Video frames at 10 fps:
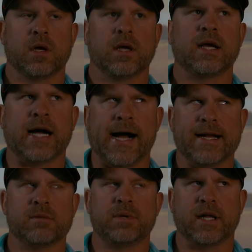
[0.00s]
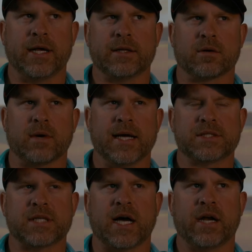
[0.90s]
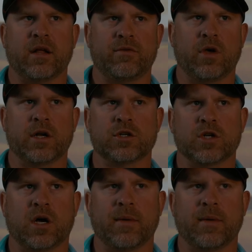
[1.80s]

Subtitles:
kind of playing the right side if you hit a draw.